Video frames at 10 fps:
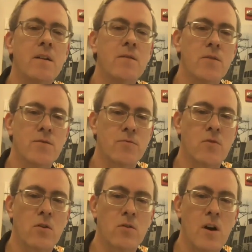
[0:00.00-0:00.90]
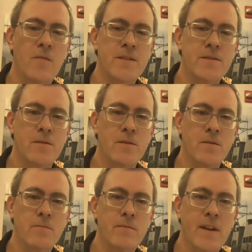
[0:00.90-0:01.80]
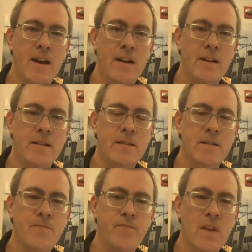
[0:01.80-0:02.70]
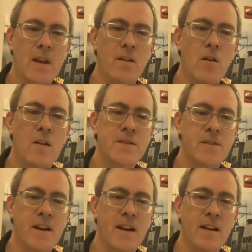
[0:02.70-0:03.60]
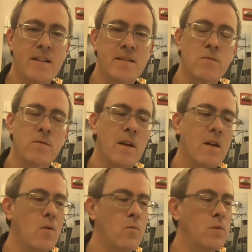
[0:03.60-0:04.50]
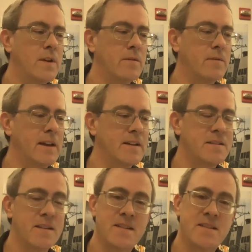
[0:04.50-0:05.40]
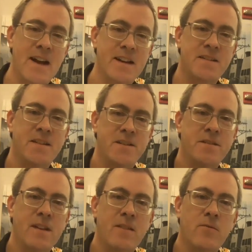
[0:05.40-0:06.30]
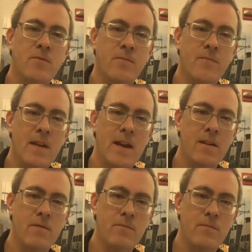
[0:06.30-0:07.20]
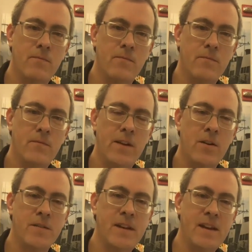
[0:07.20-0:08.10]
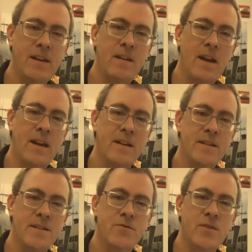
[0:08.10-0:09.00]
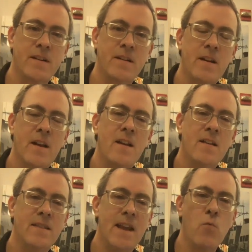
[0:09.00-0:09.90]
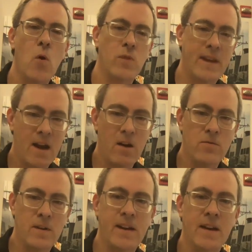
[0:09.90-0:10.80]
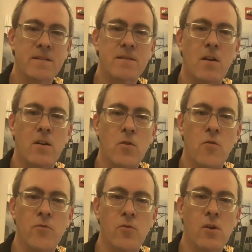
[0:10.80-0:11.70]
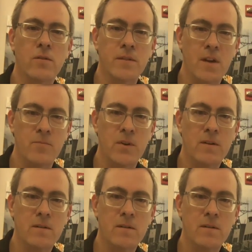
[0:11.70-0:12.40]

Those are our officer candidates. And officer candidates, when it gets to the statistician level at NRD and at district, they won't count against our overall number.